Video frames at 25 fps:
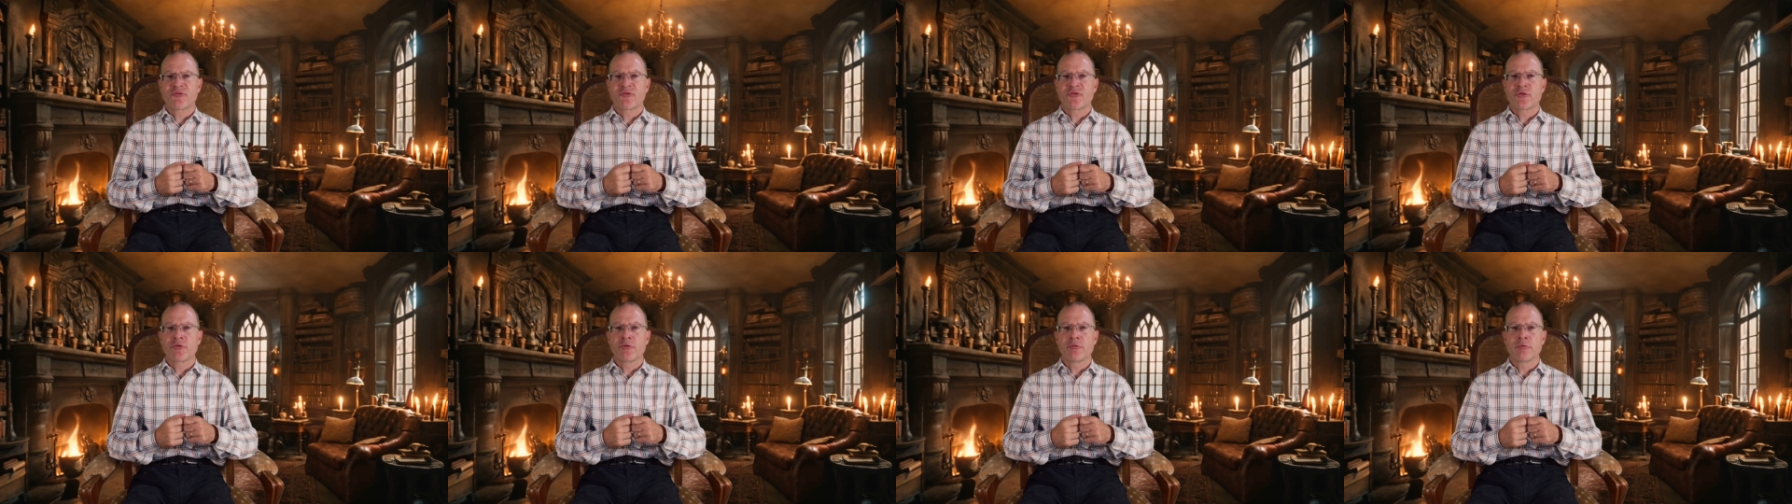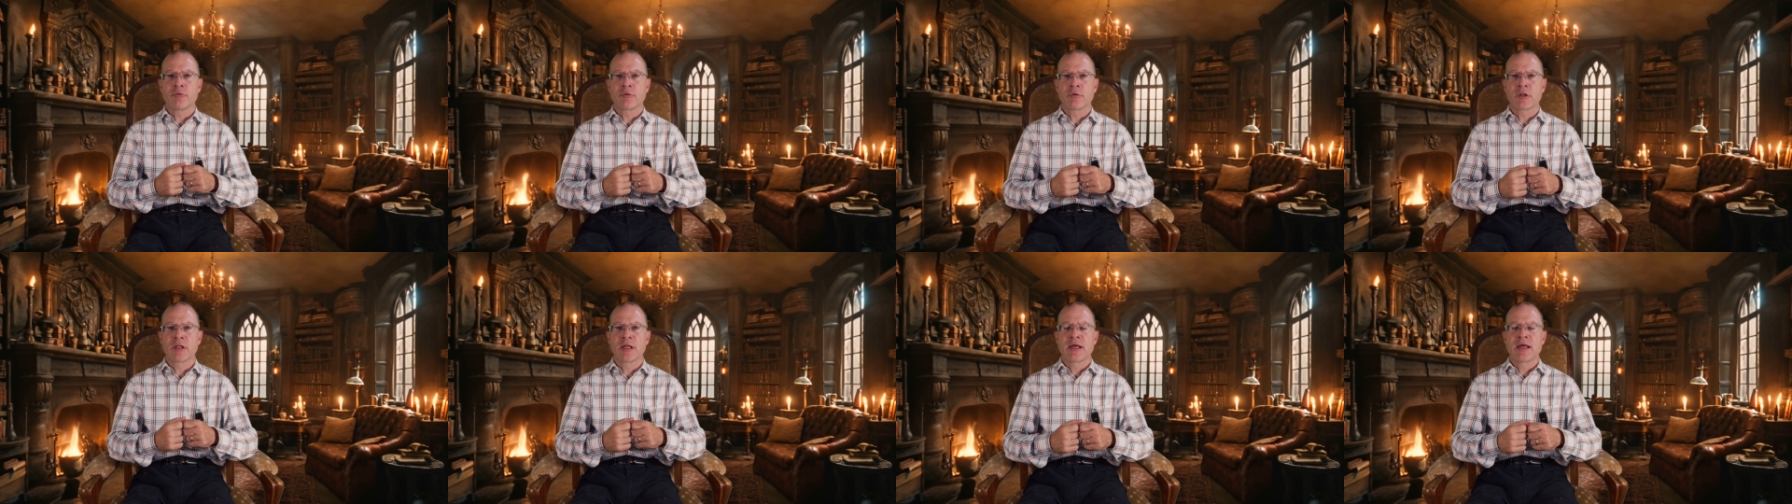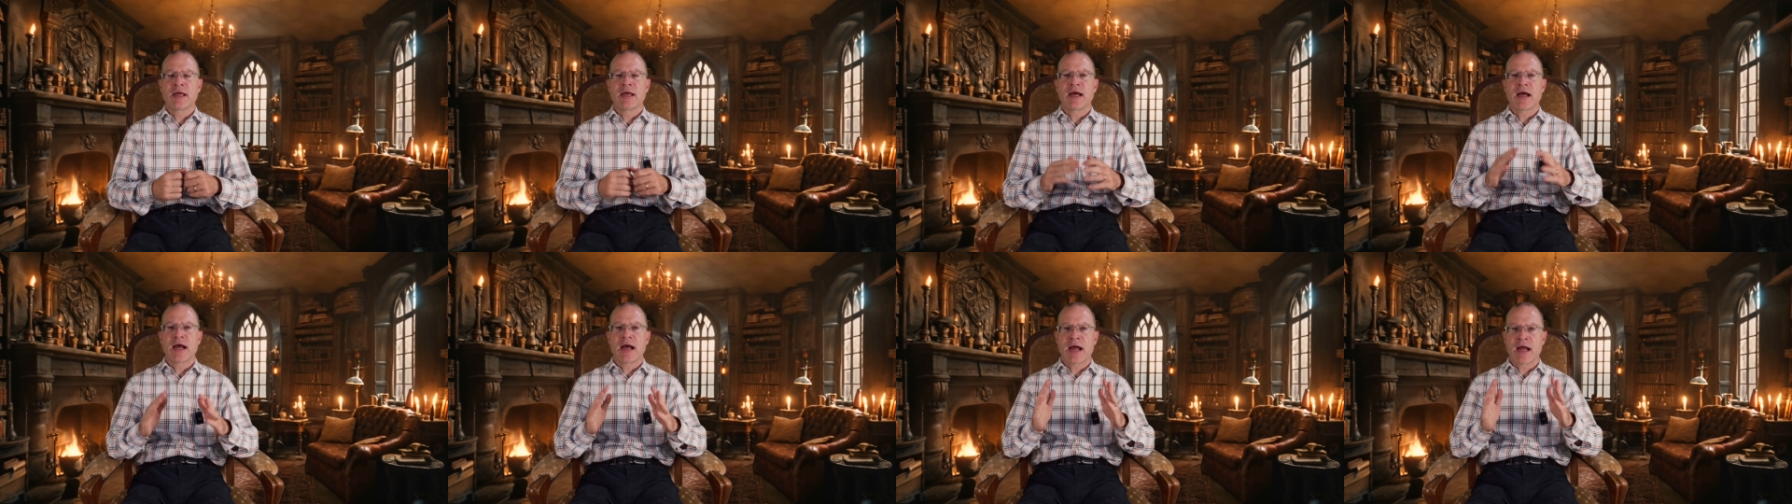tool,
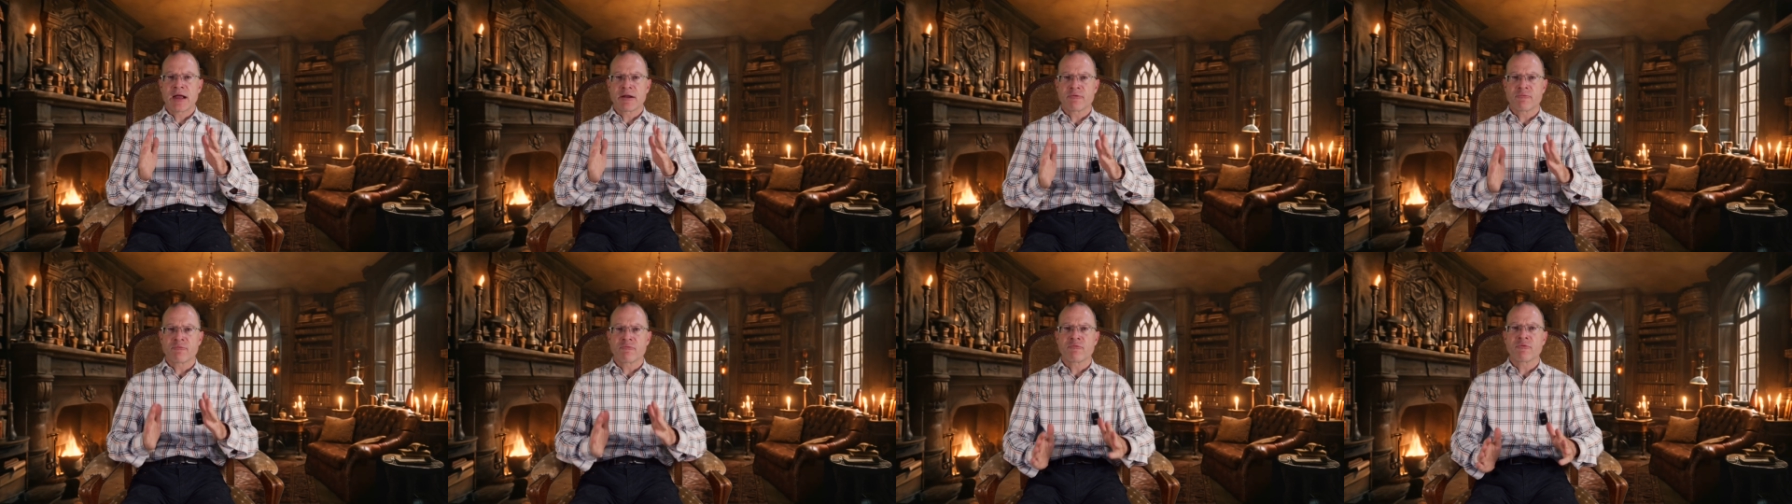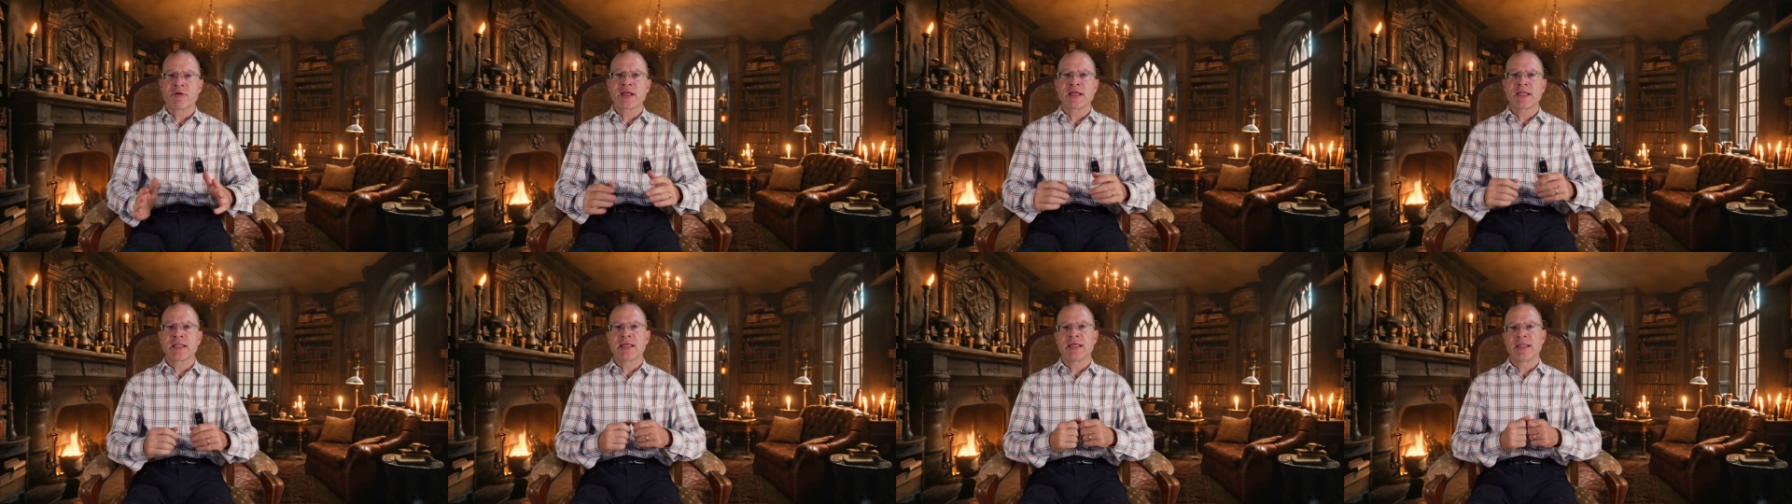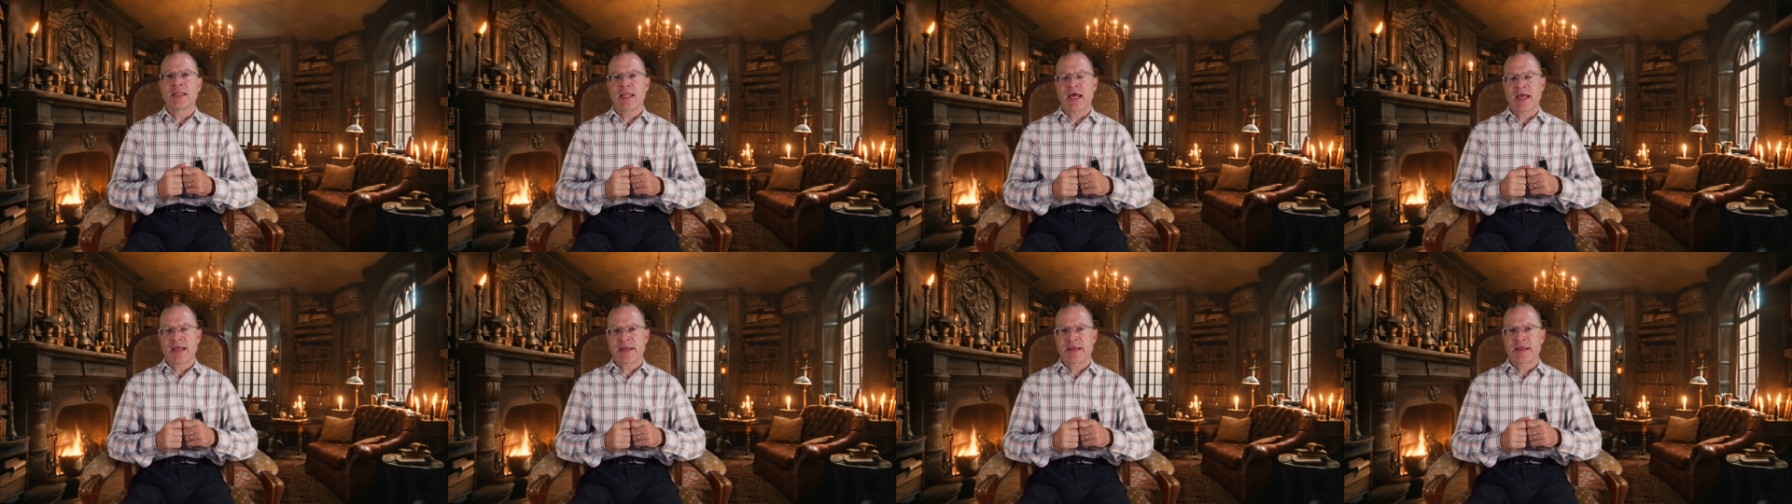I really
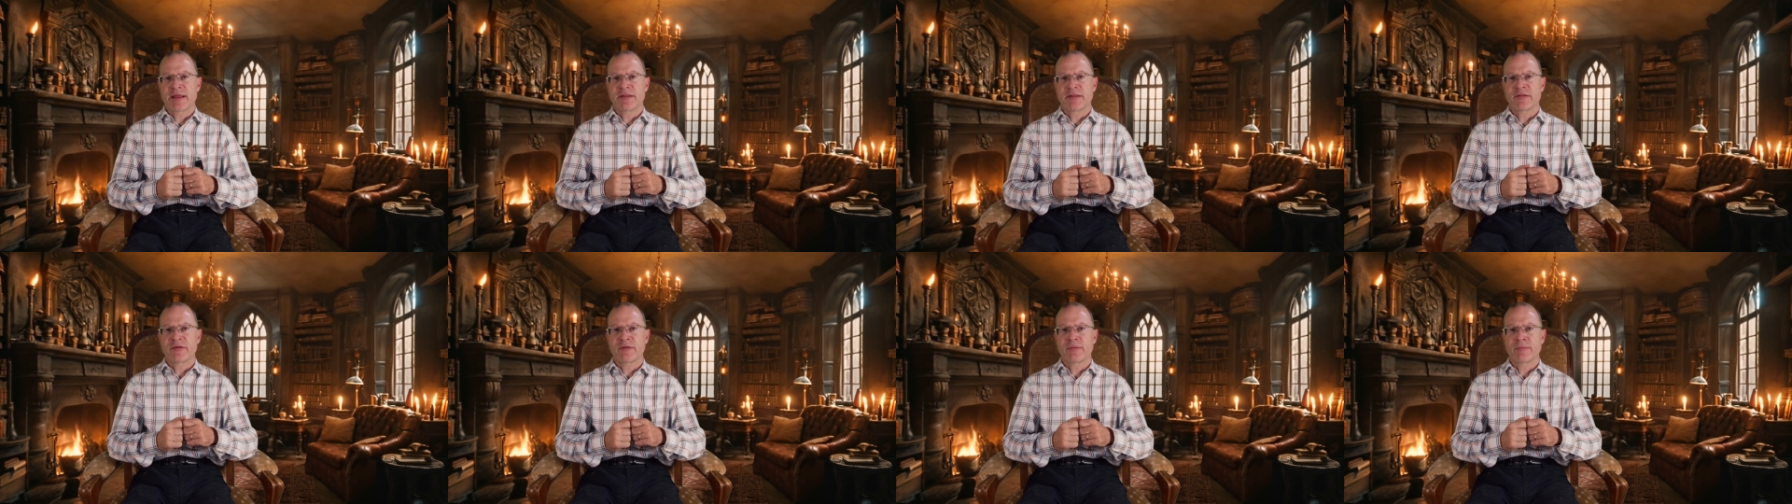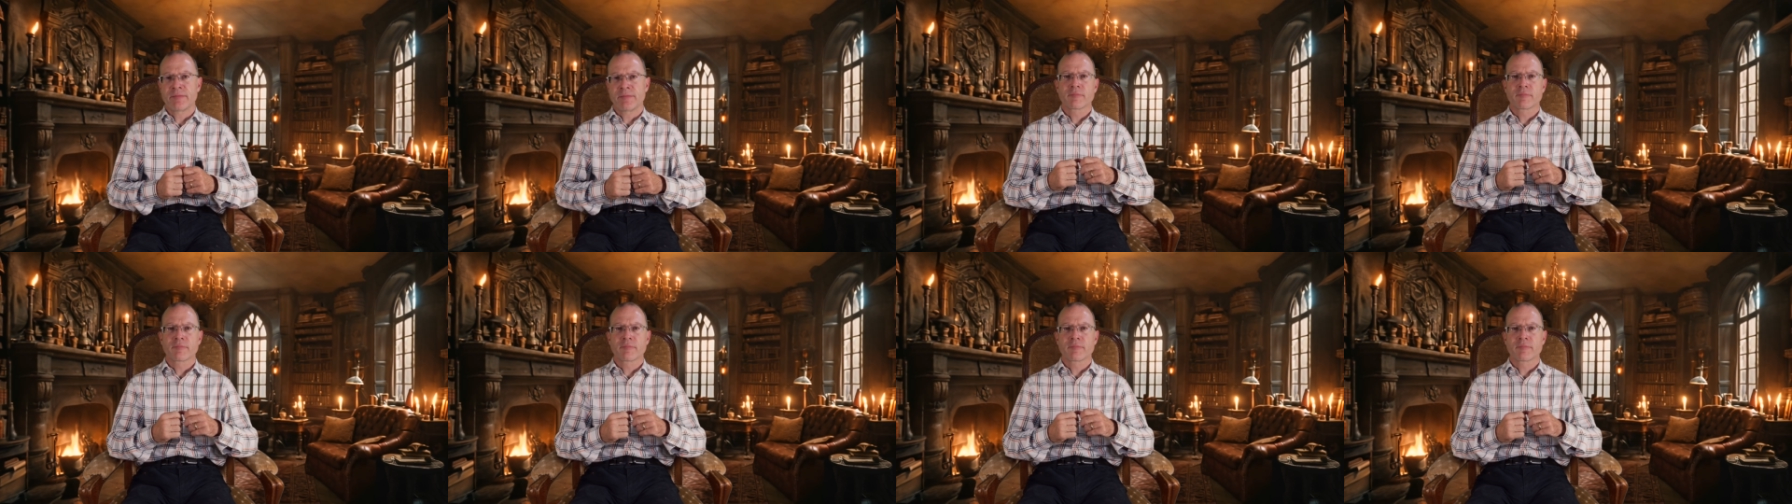like it.